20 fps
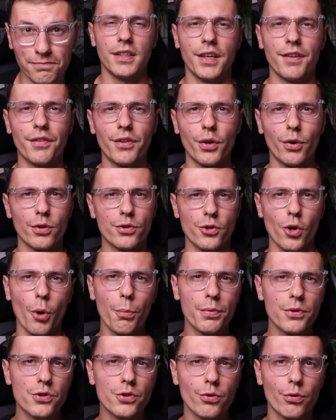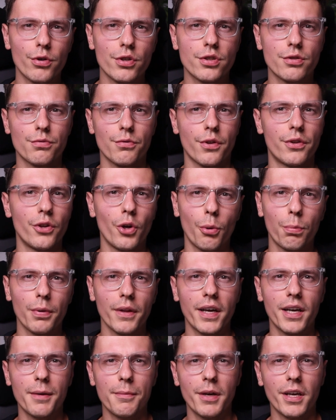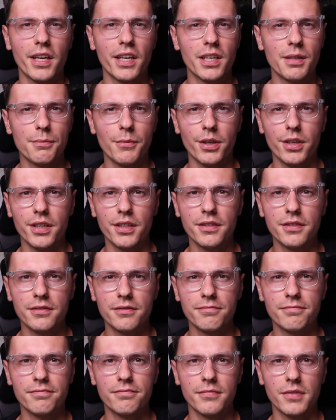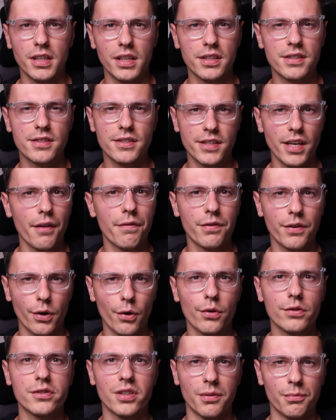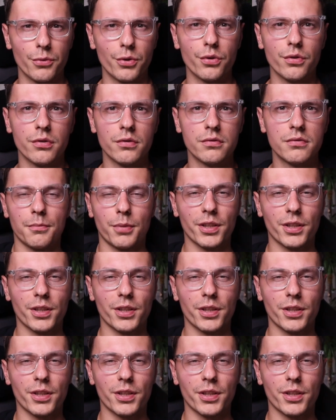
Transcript: Even though it's open source with no plan to make any money, it's definitely going to the moon.